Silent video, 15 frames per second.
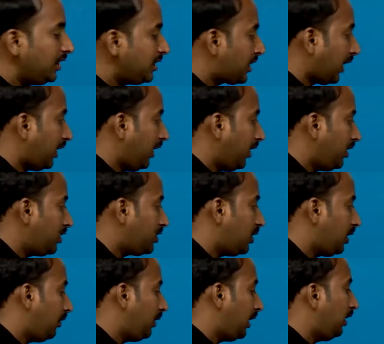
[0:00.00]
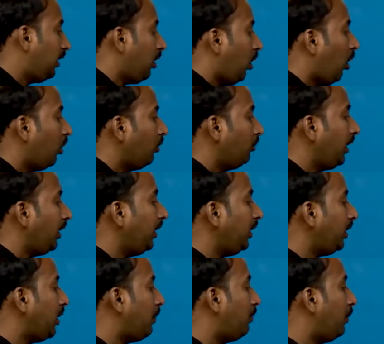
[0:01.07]
second energy level, how many
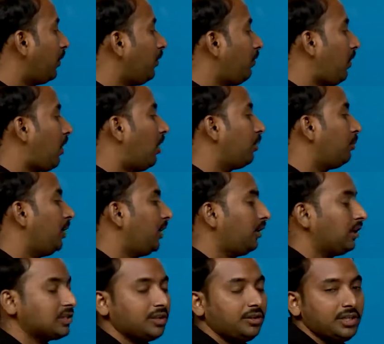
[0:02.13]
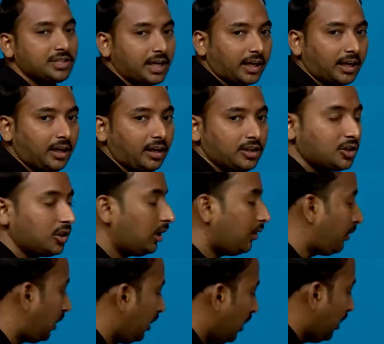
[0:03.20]
number of orbitals in the second energy level?
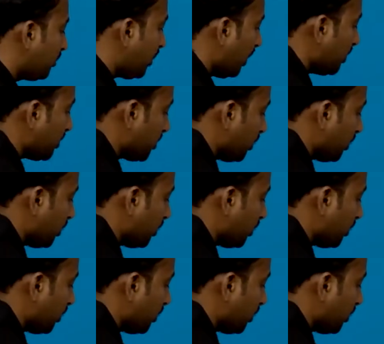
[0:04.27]
Just